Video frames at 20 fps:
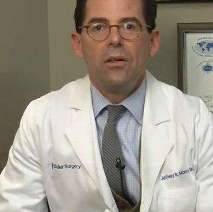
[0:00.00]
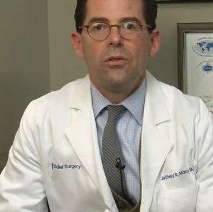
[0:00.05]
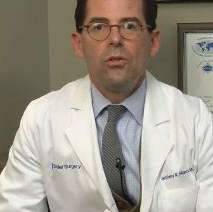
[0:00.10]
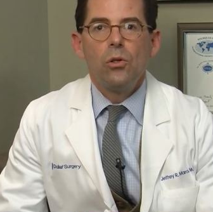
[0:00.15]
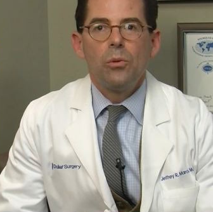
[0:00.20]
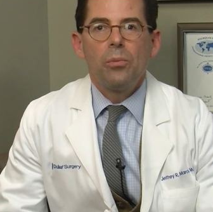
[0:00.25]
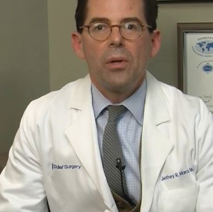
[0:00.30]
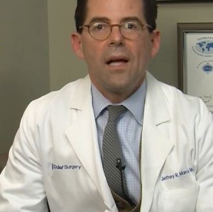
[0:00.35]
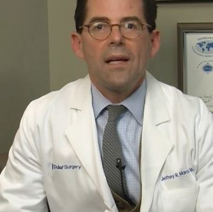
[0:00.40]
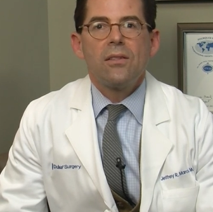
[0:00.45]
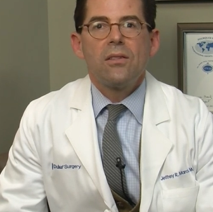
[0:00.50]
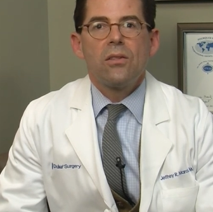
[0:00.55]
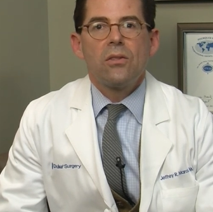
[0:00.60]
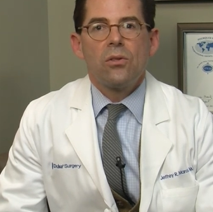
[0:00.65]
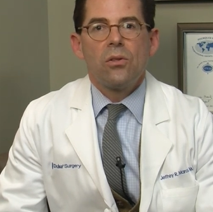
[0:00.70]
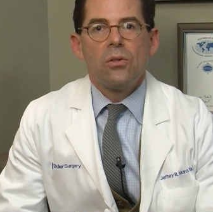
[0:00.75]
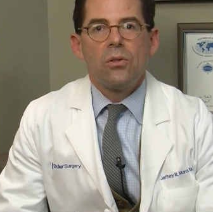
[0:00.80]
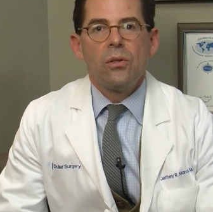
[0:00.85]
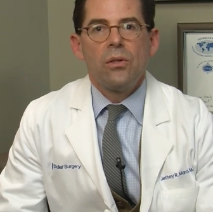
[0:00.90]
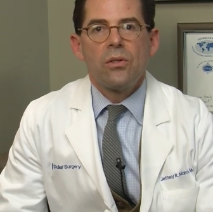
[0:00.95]
Duke Plastic
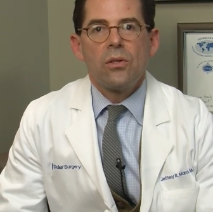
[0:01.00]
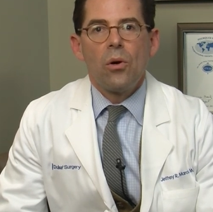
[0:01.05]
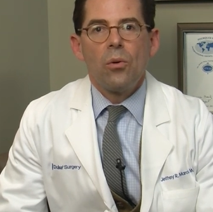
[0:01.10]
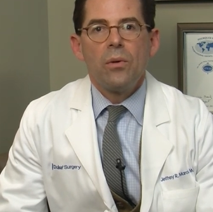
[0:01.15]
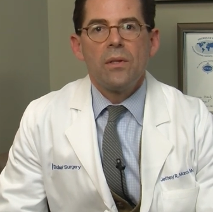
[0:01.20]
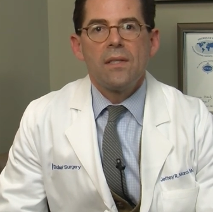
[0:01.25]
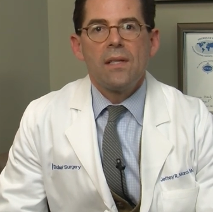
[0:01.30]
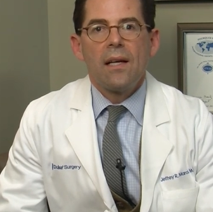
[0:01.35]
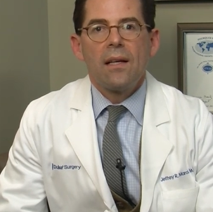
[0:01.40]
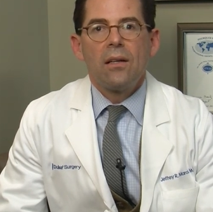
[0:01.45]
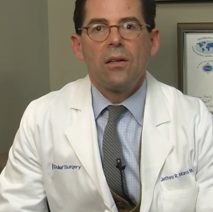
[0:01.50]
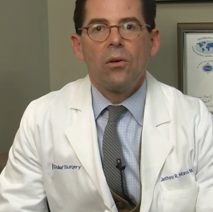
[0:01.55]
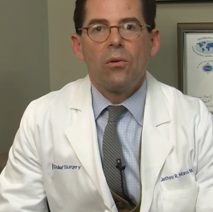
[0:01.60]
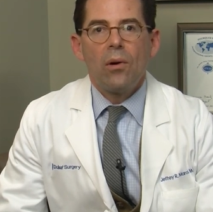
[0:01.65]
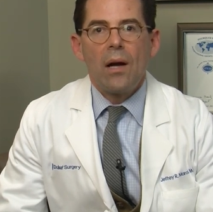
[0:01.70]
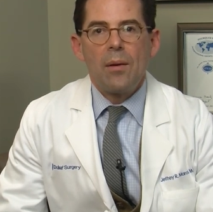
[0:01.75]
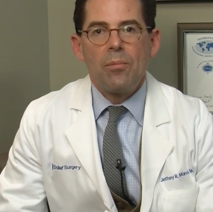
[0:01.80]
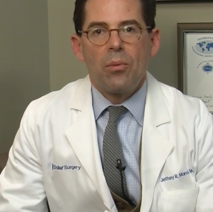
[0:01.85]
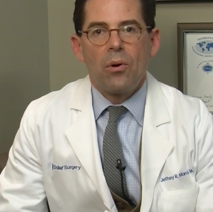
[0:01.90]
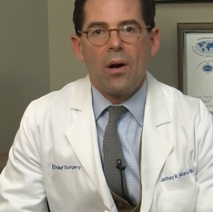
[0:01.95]
Surgery has always taken
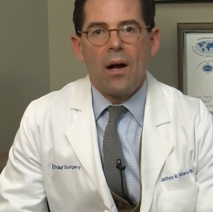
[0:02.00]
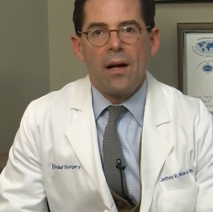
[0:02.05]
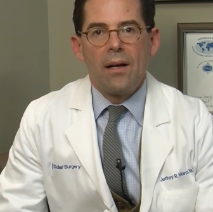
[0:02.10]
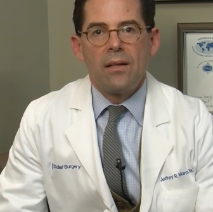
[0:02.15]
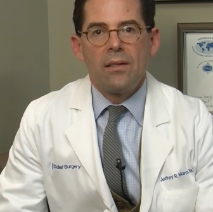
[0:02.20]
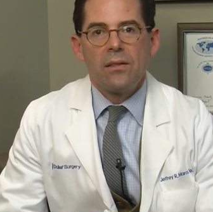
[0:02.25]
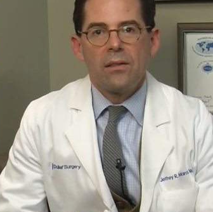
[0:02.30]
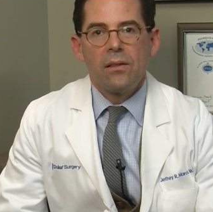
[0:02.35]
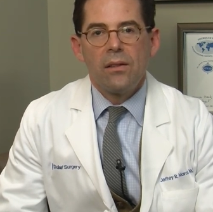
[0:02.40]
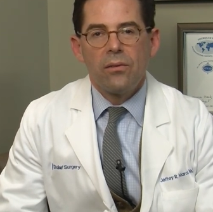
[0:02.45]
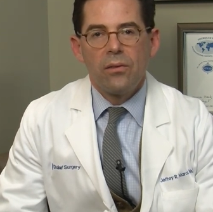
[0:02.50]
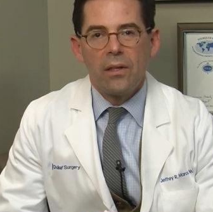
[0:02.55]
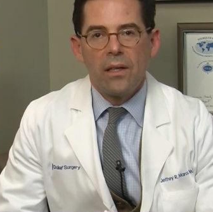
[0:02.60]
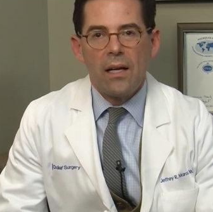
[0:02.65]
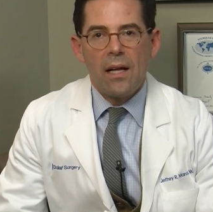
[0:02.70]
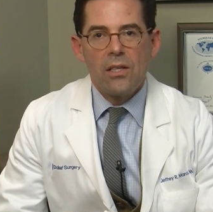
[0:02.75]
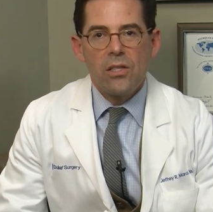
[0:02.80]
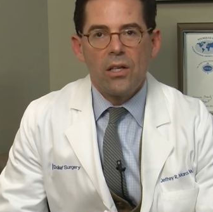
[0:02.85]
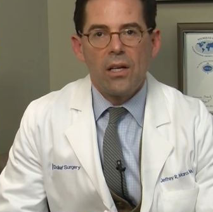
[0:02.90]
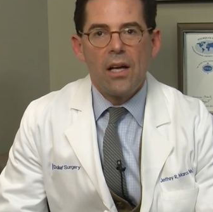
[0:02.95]
great pride in delivering
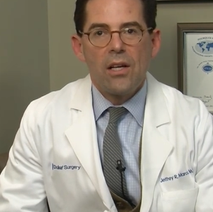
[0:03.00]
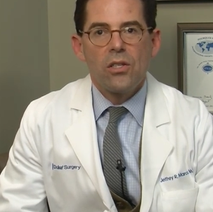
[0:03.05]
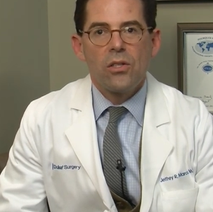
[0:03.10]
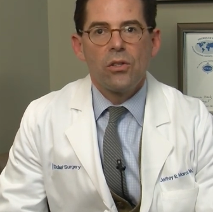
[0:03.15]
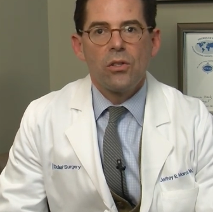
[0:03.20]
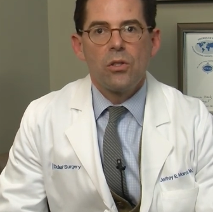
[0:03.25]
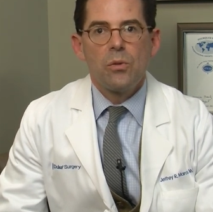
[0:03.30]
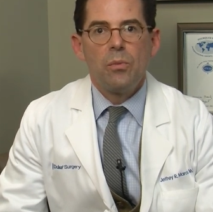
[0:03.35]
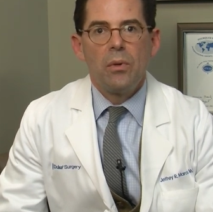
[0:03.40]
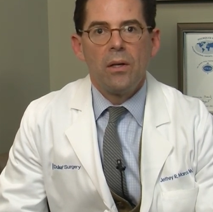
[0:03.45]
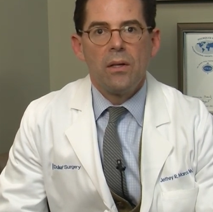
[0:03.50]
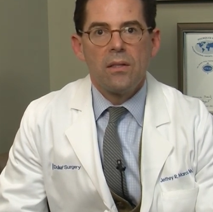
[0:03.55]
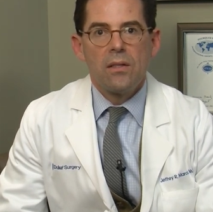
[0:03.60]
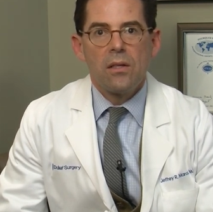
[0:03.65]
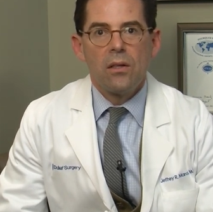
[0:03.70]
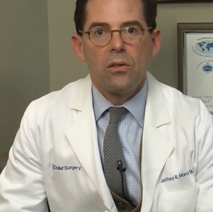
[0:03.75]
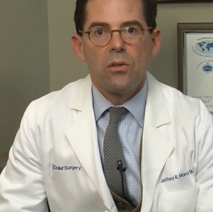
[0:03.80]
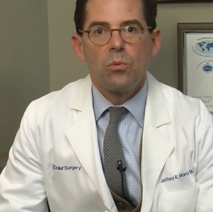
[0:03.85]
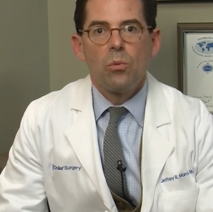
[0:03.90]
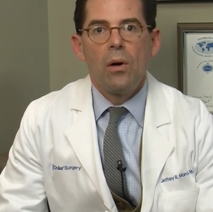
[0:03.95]
an educational experience
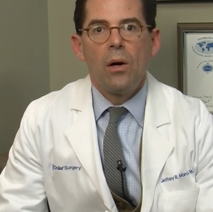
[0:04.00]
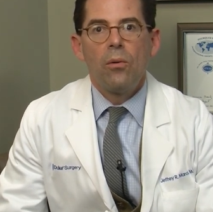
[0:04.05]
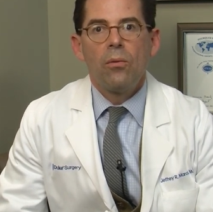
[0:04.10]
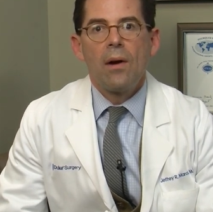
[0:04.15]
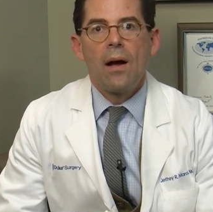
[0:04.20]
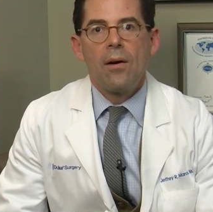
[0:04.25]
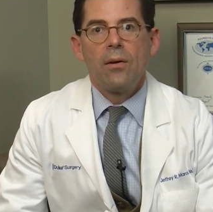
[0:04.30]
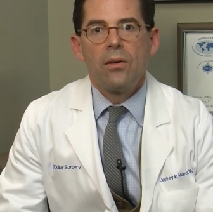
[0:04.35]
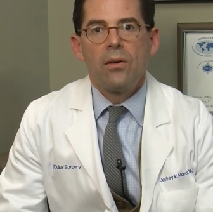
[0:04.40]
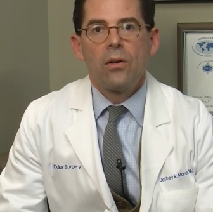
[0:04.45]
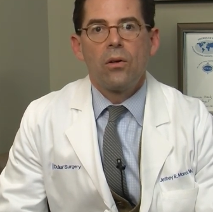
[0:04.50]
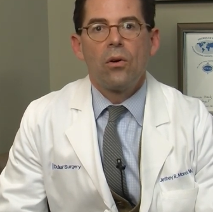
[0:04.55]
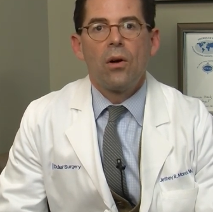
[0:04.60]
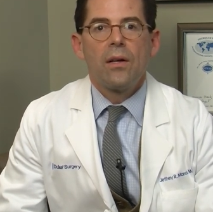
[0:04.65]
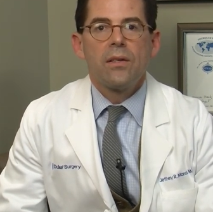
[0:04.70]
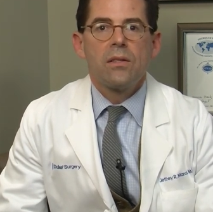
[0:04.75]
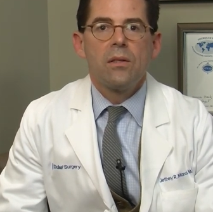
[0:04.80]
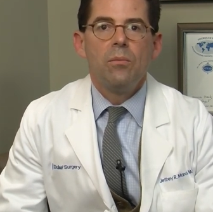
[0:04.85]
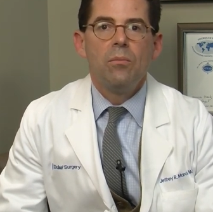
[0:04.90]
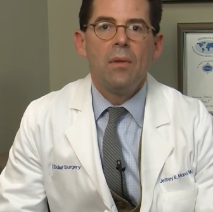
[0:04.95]
that is well-rounded
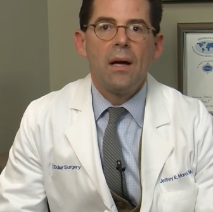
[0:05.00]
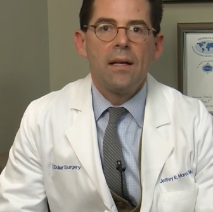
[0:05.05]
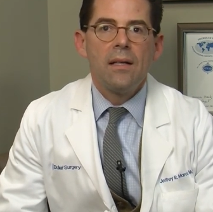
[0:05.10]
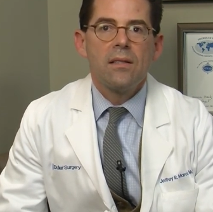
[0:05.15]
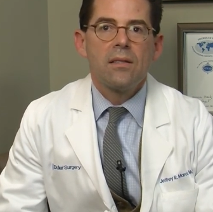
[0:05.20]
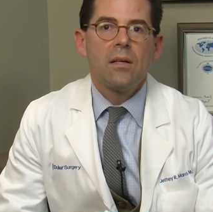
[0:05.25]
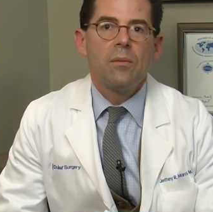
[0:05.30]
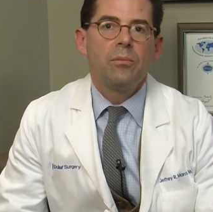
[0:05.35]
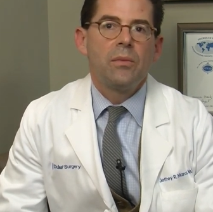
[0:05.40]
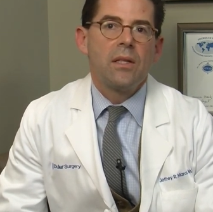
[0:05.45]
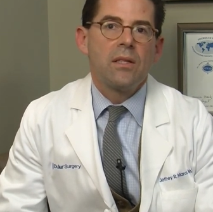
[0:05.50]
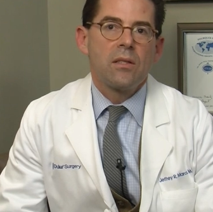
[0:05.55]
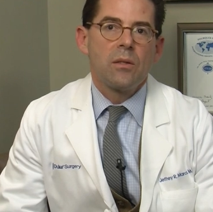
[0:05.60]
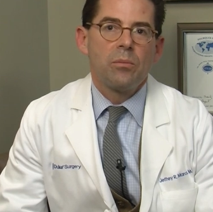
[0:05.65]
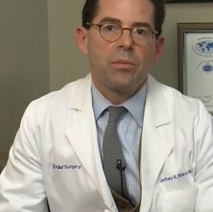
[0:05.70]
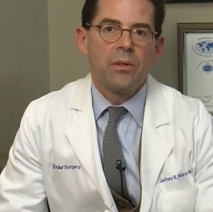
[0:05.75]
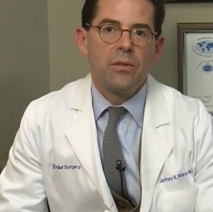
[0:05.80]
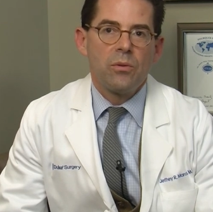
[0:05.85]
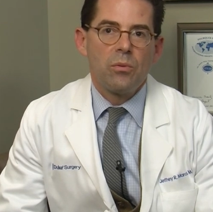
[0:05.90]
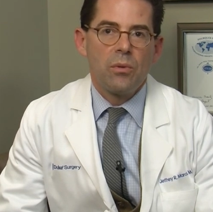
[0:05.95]
across the many
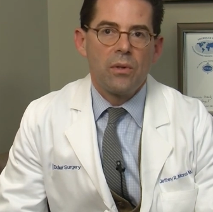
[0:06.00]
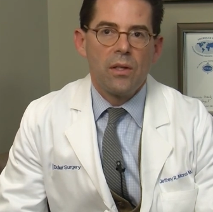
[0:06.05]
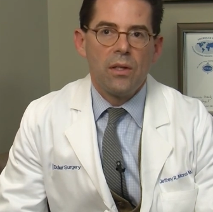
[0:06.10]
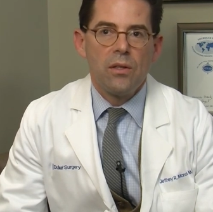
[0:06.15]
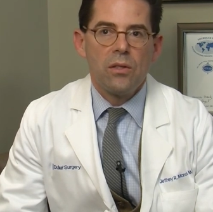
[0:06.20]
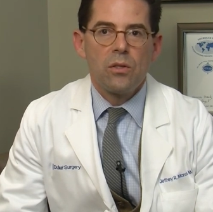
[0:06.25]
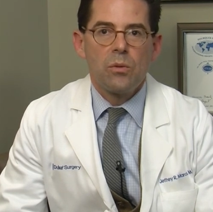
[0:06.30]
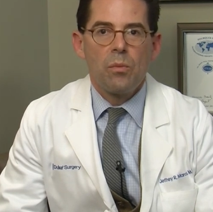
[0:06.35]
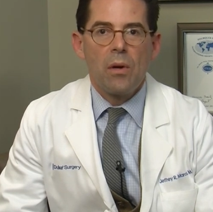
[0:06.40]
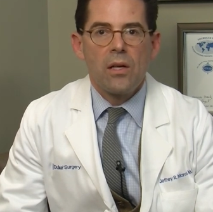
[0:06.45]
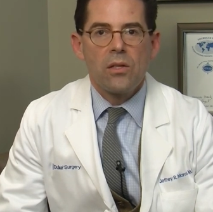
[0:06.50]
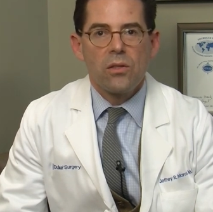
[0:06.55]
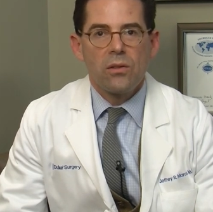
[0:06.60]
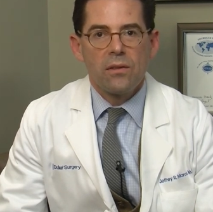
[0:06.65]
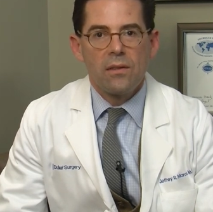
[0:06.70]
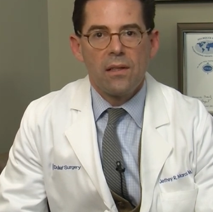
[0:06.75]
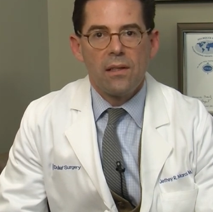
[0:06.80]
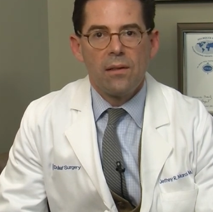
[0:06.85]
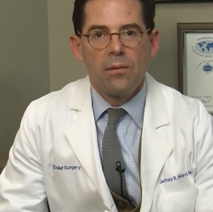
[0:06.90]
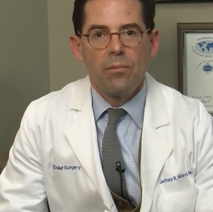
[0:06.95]
subdisciplines within the
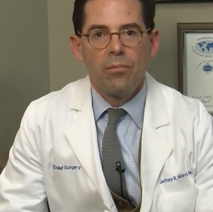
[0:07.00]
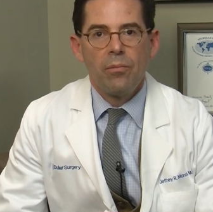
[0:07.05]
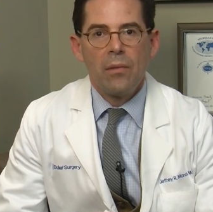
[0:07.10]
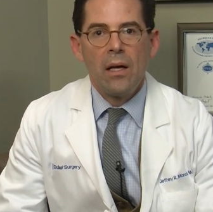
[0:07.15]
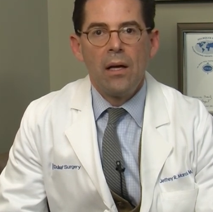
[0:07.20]
specialty.